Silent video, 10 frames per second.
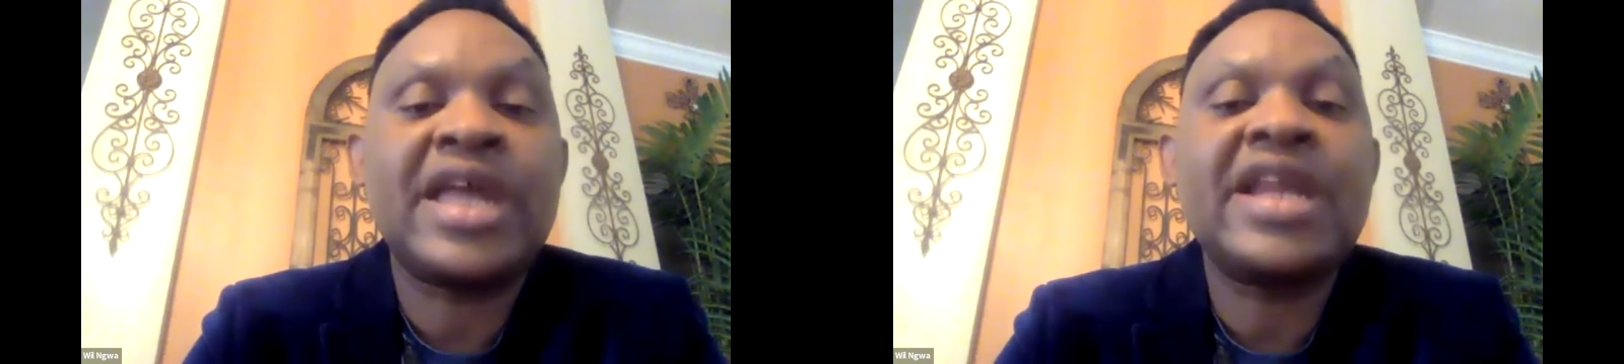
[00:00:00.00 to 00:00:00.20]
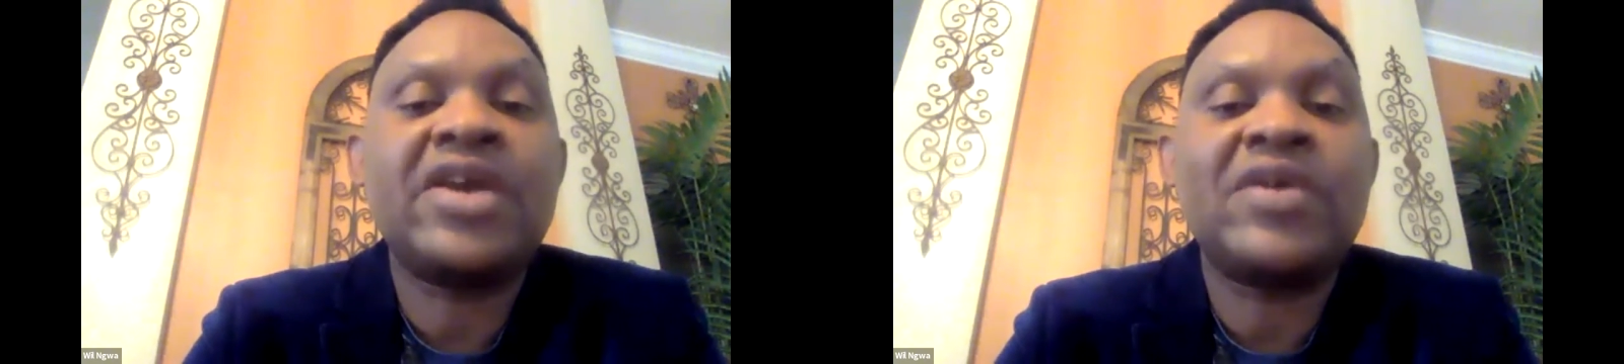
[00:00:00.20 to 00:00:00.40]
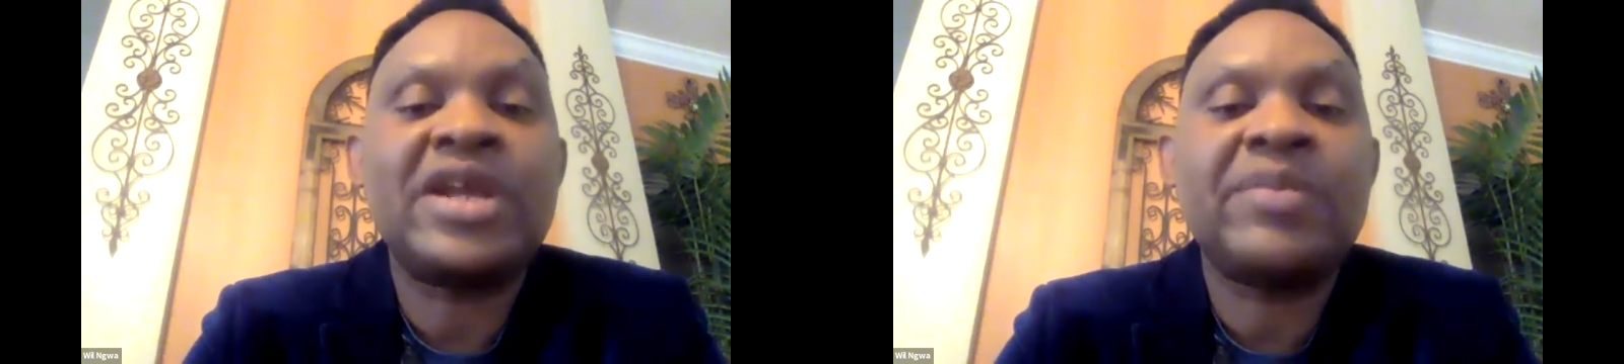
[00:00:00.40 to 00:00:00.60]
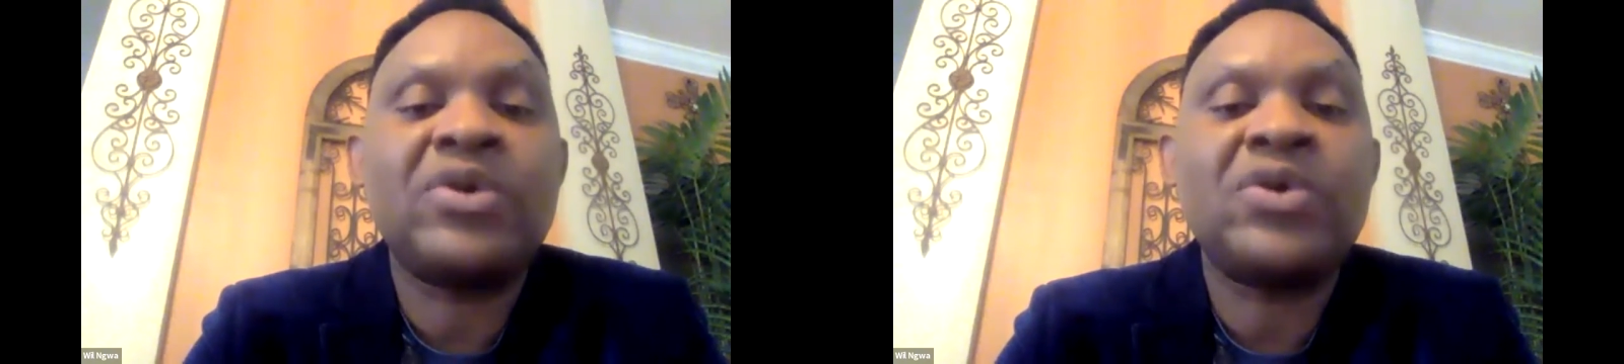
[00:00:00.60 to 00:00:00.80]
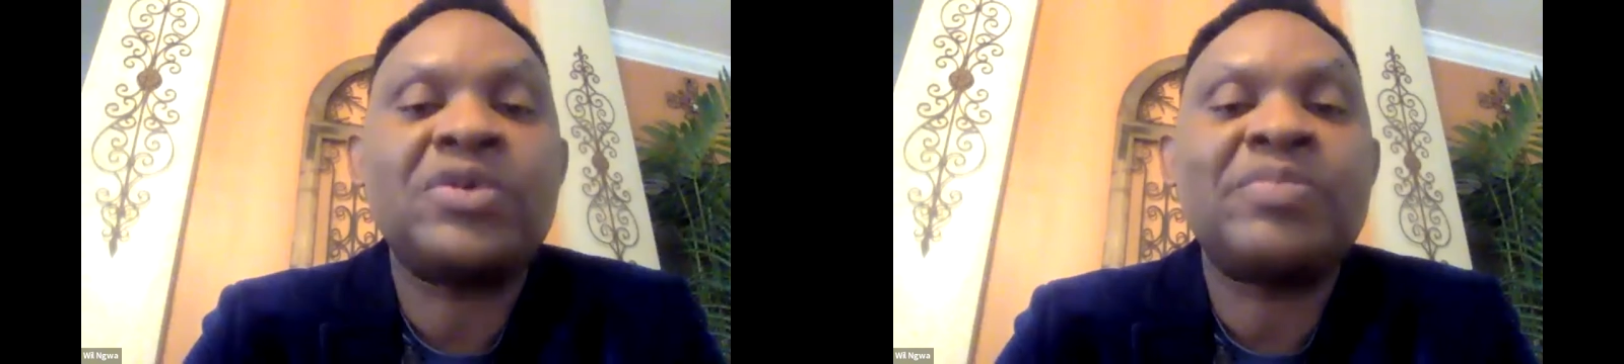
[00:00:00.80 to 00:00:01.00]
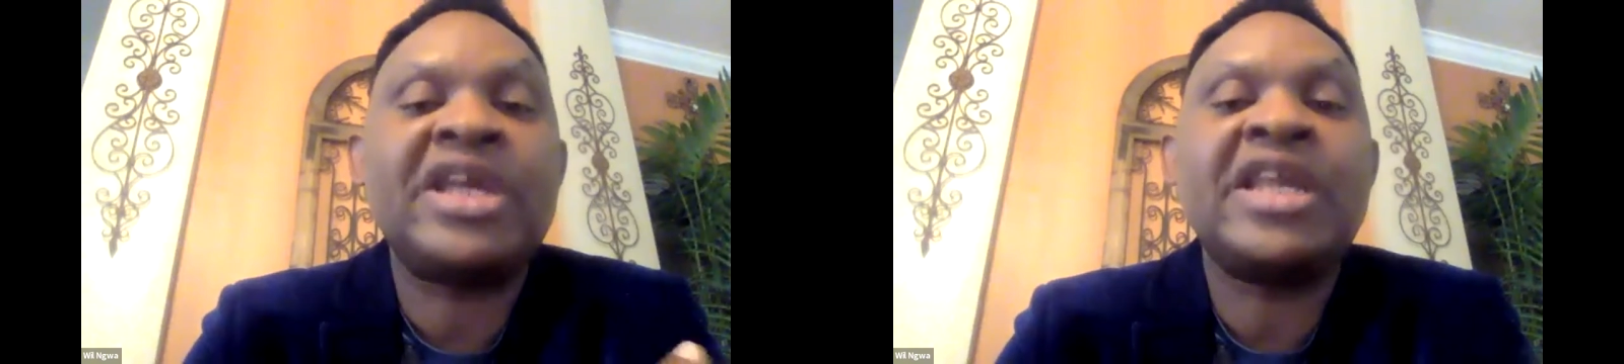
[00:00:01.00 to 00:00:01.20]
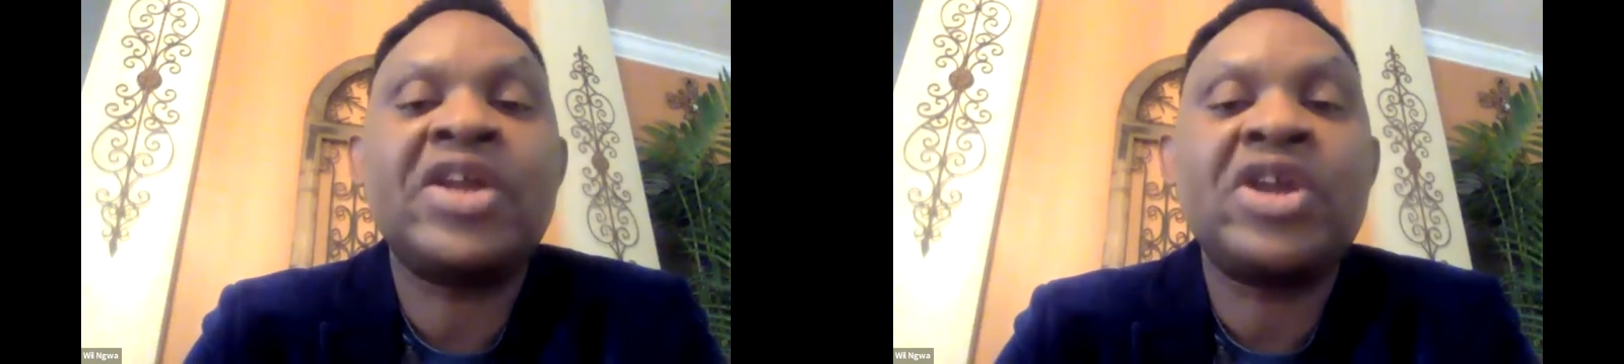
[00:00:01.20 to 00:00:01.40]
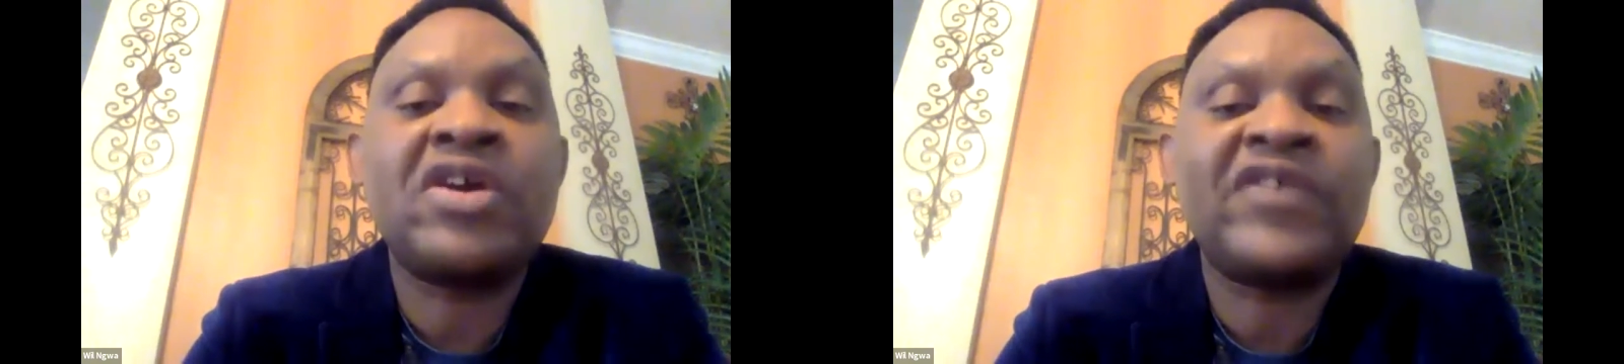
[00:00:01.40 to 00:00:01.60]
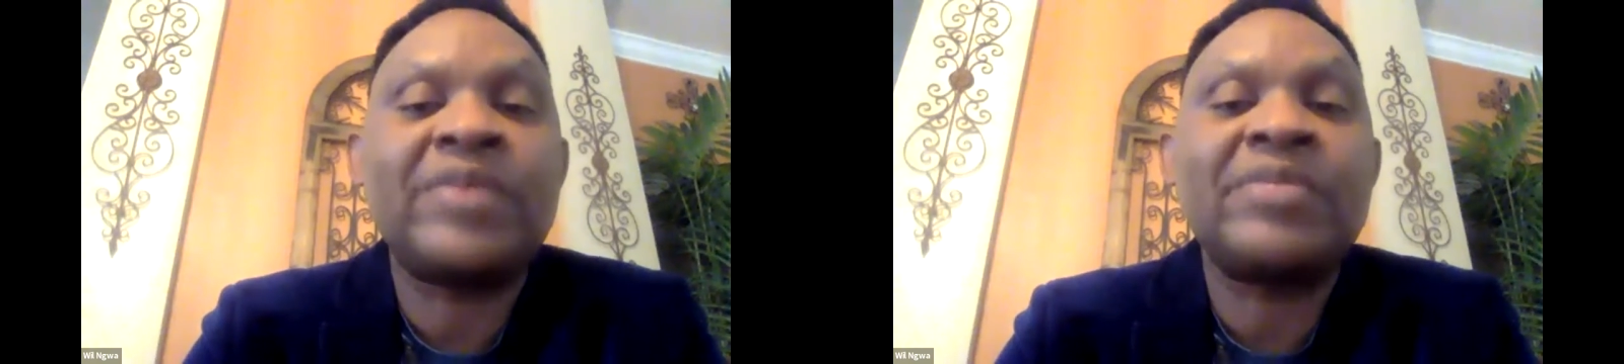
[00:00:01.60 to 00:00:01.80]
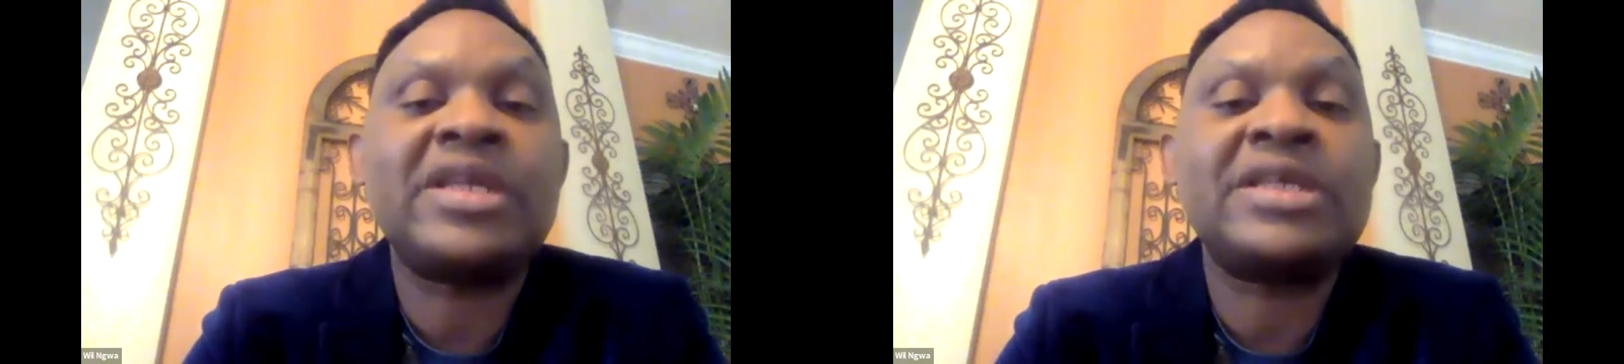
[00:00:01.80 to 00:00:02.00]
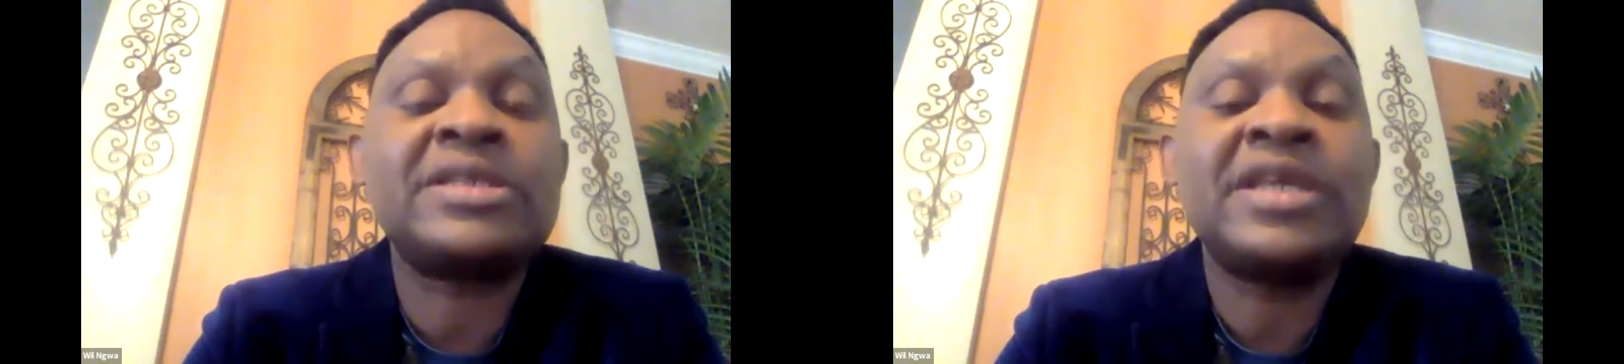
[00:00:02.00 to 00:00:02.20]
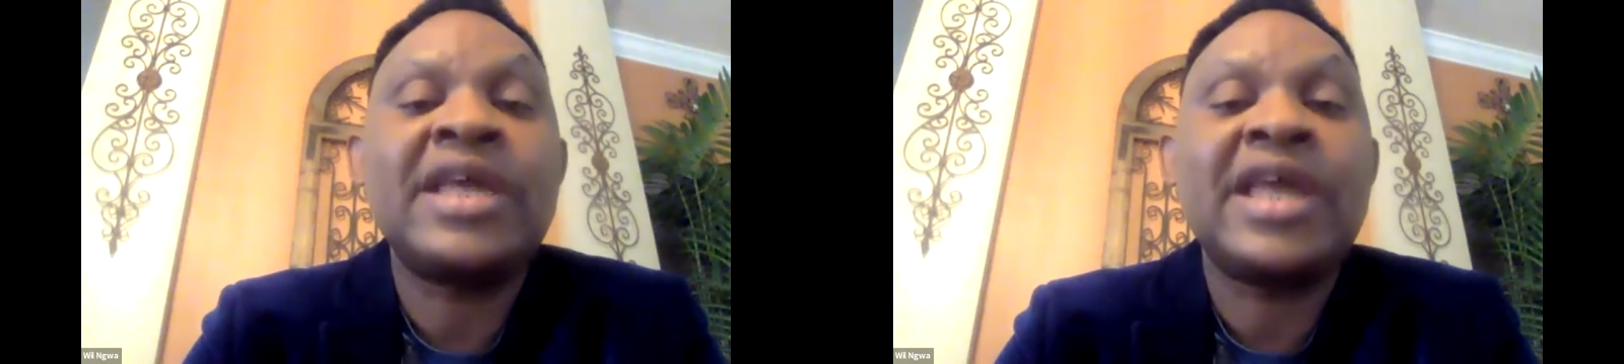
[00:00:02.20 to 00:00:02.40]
in our neighborhood, beginning in our families,